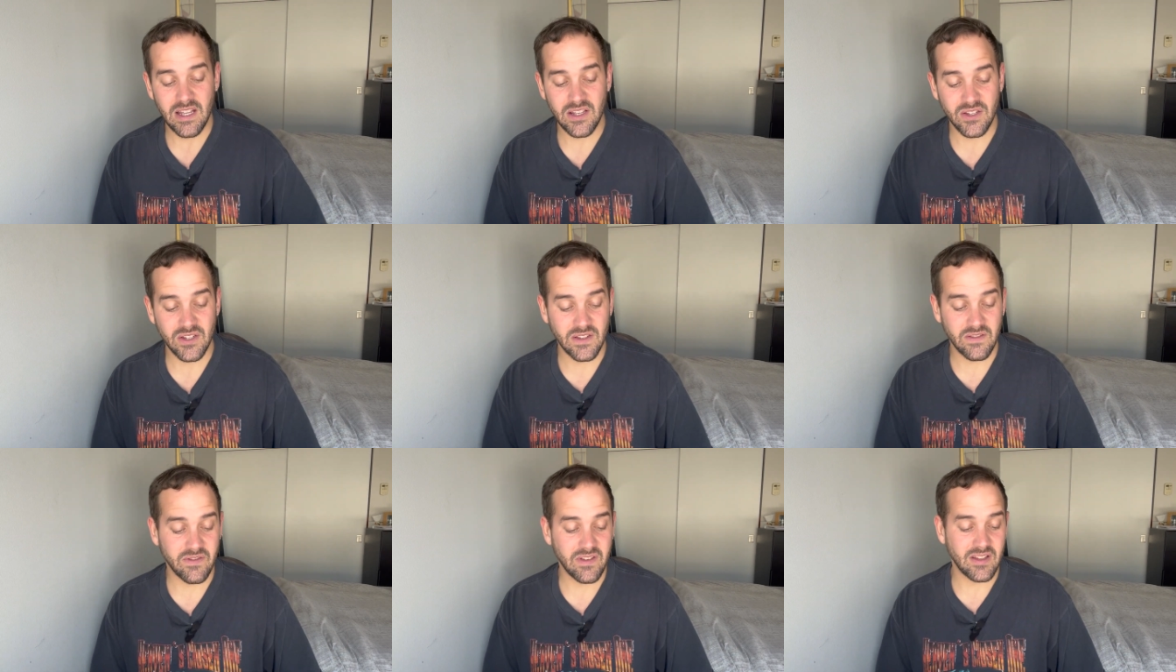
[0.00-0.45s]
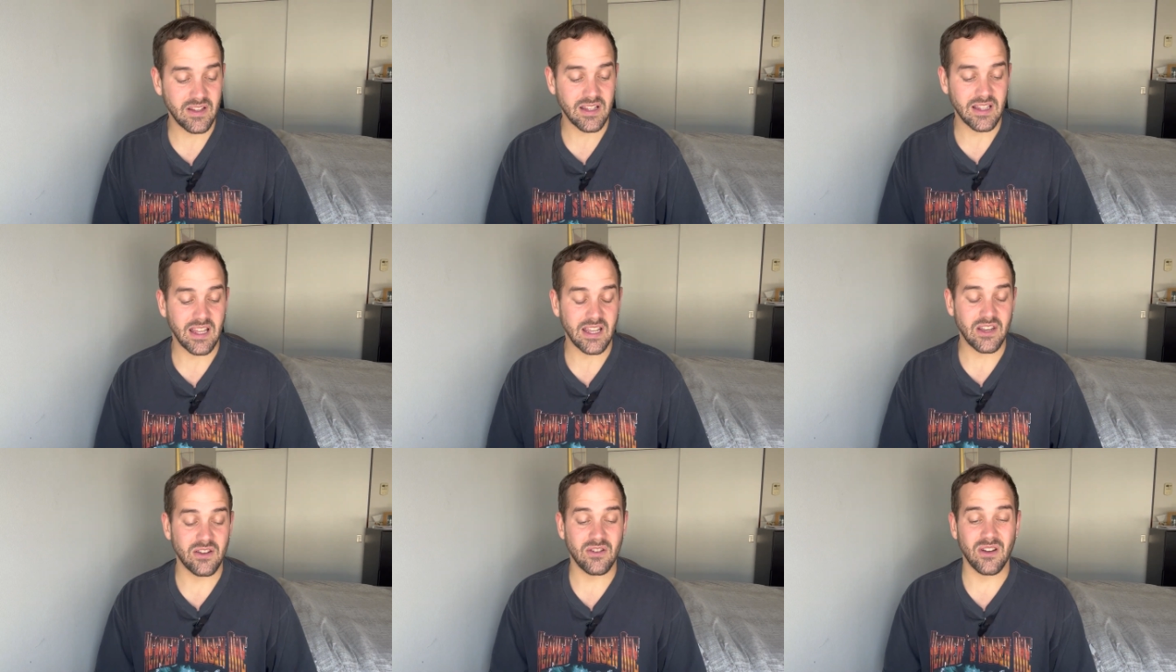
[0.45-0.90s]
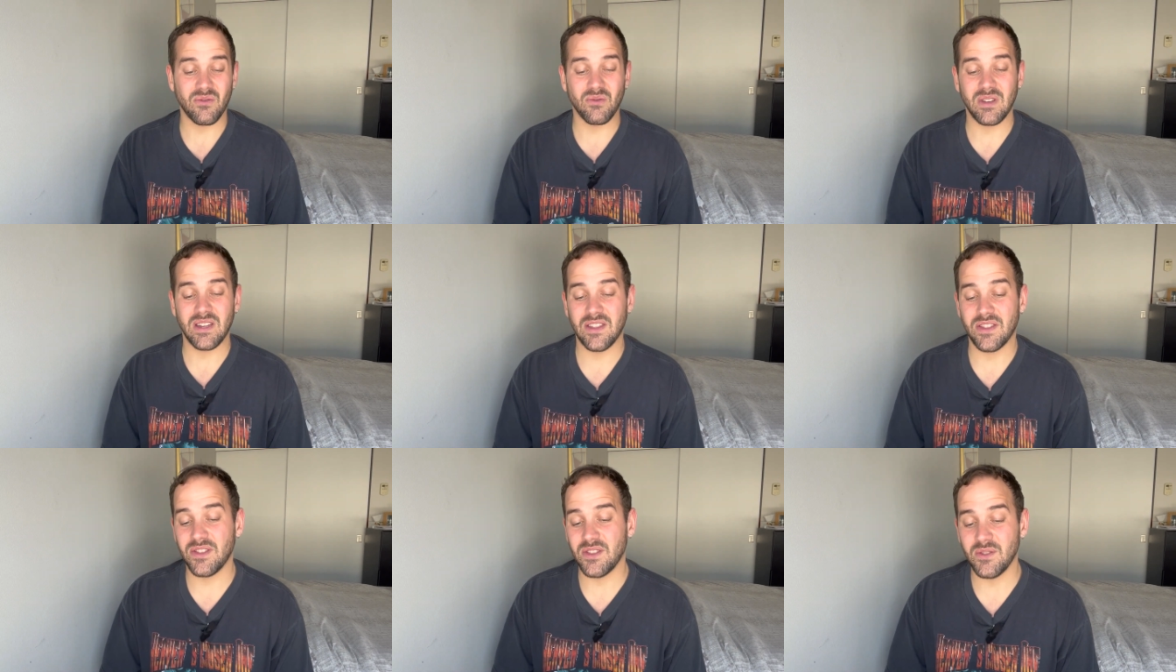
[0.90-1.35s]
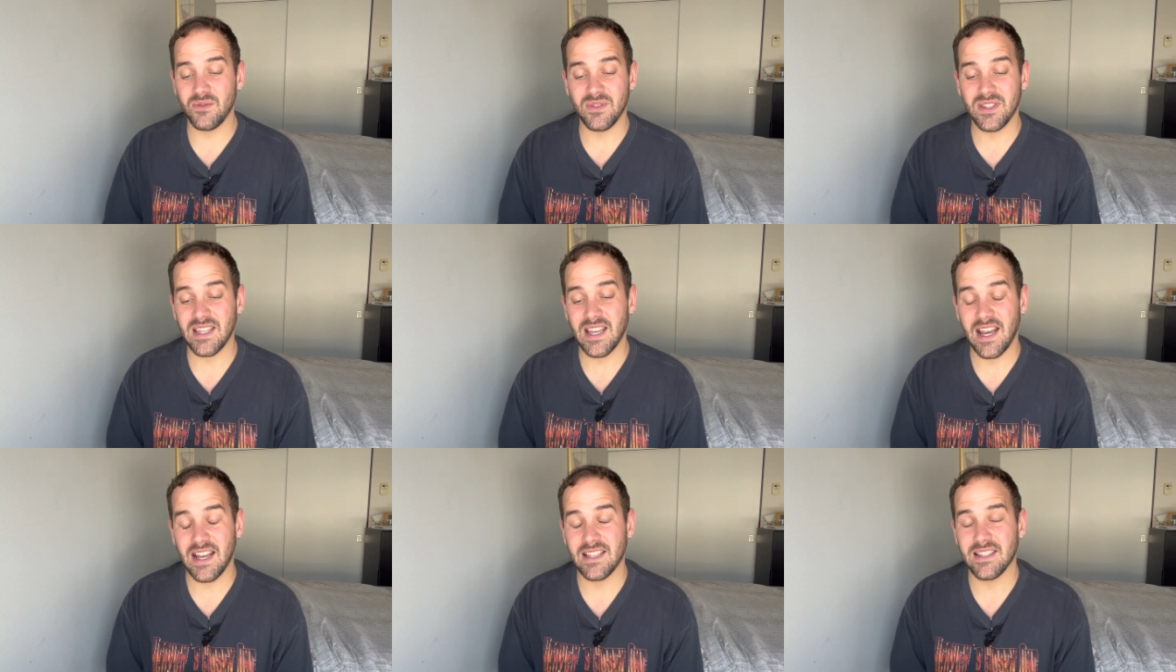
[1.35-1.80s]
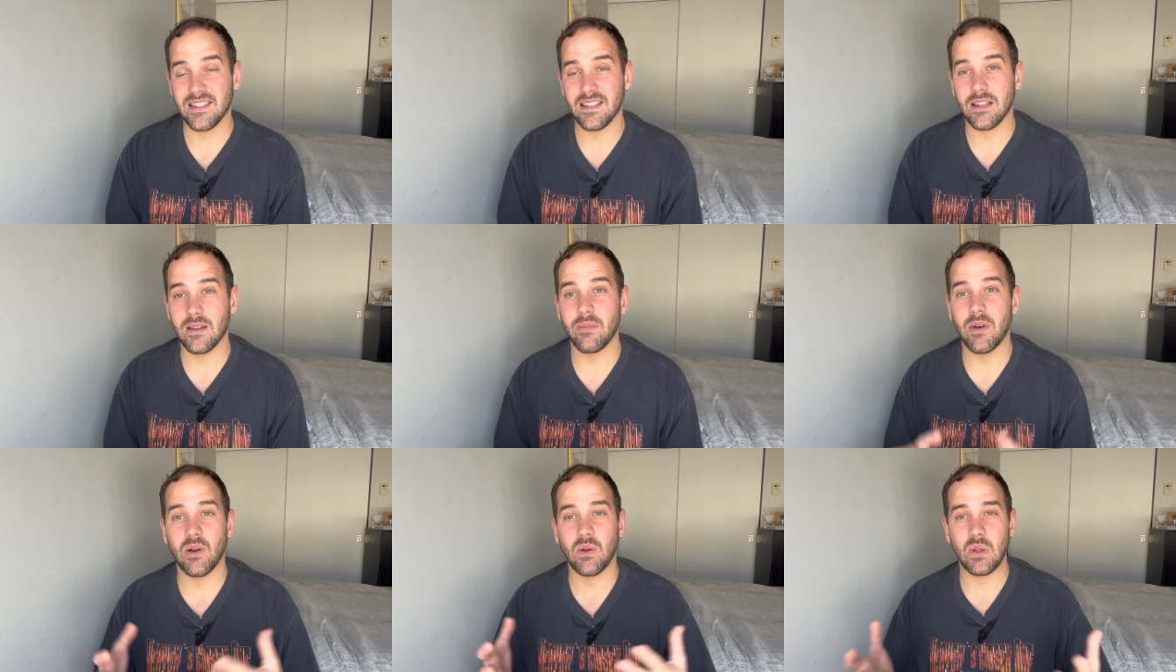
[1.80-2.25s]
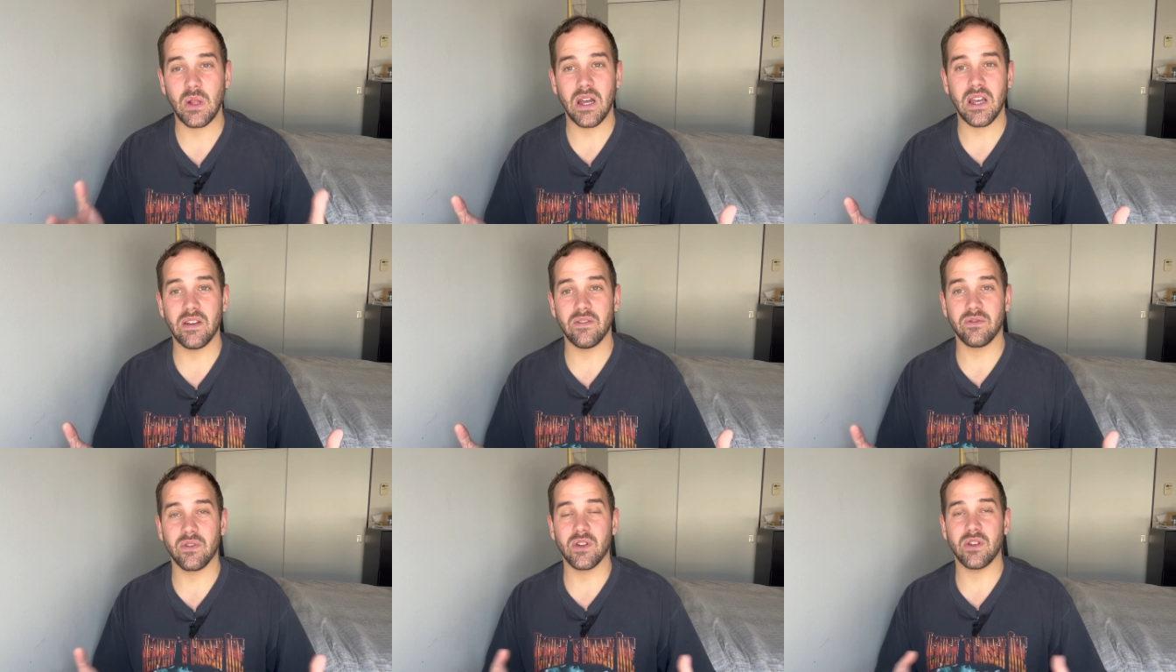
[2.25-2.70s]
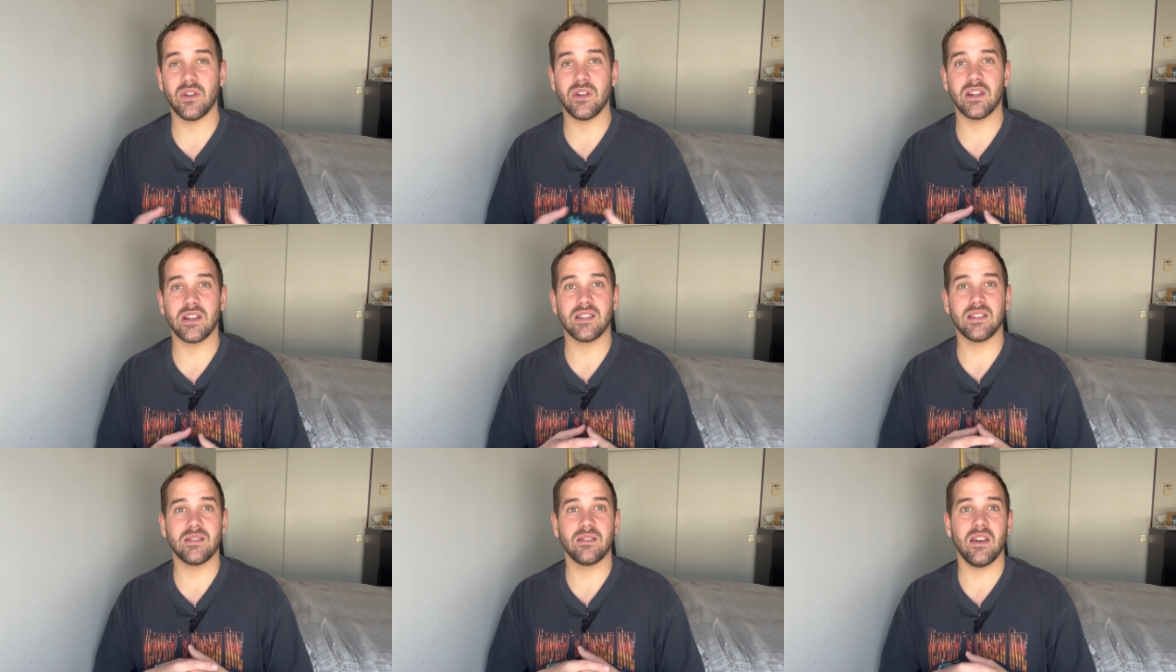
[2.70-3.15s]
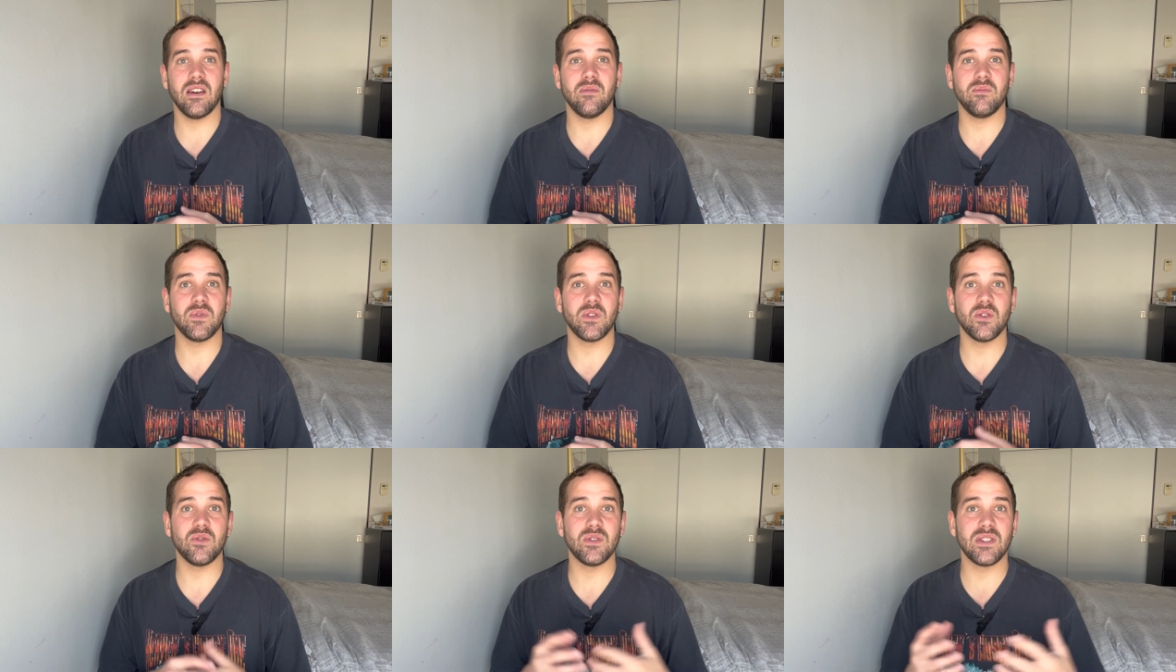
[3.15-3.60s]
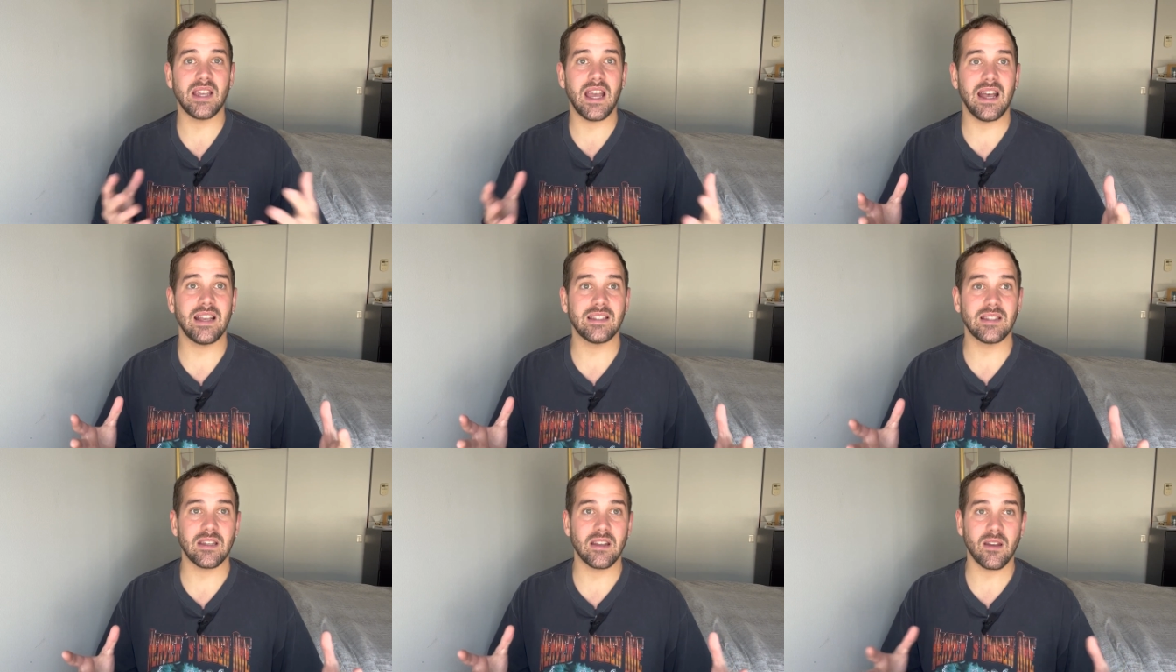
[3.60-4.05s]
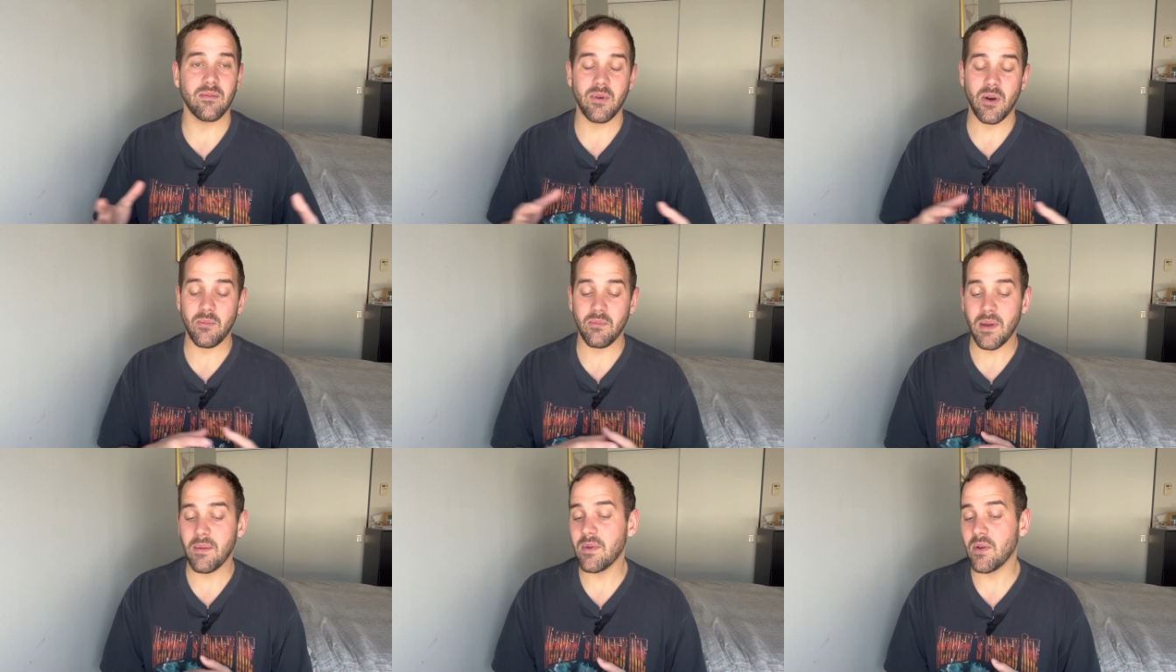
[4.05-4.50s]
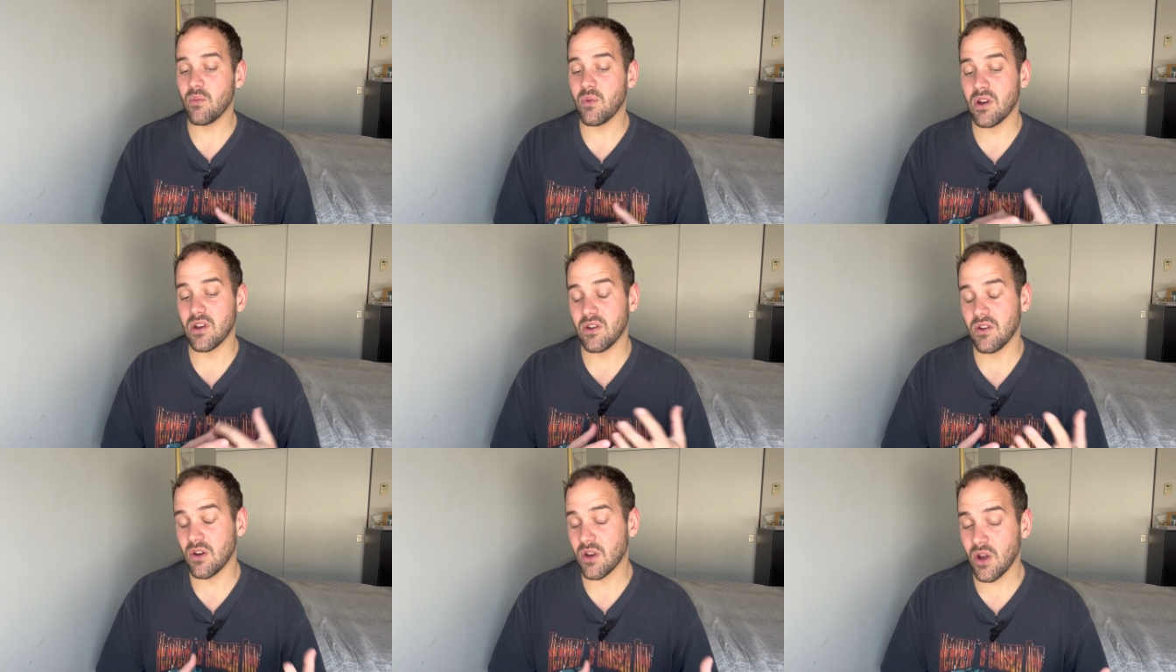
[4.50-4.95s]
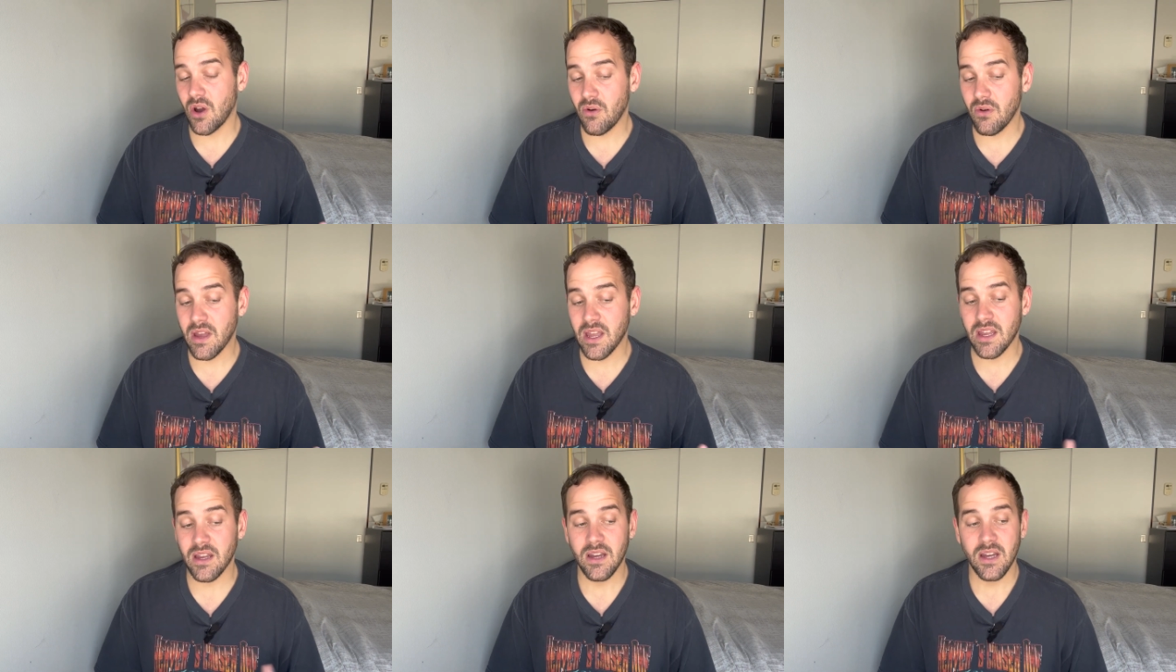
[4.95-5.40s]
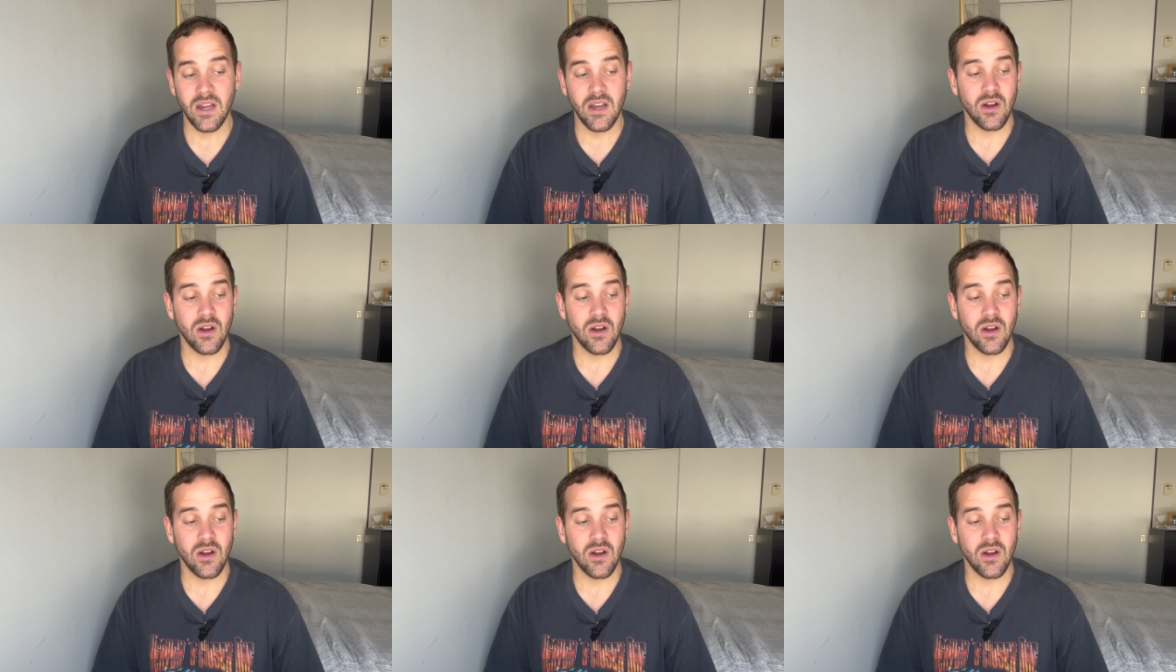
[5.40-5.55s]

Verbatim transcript: it's just feeling like you're not really enthusiastic about life or you're not ex- enthusiastic about maybe where you're going